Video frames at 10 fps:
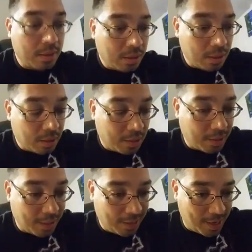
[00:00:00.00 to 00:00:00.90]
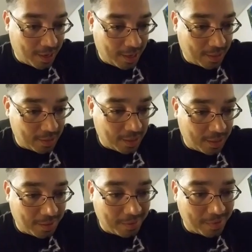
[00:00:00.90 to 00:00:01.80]
Alright, and
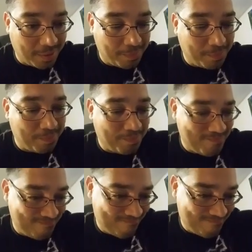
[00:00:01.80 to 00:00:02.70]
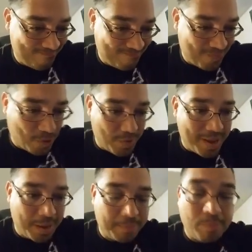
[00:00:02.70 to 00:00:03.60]
I'm going to go
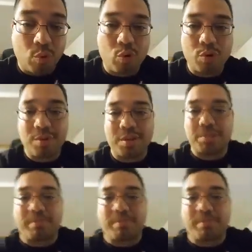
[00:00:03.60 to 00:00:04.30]
ahead and pour this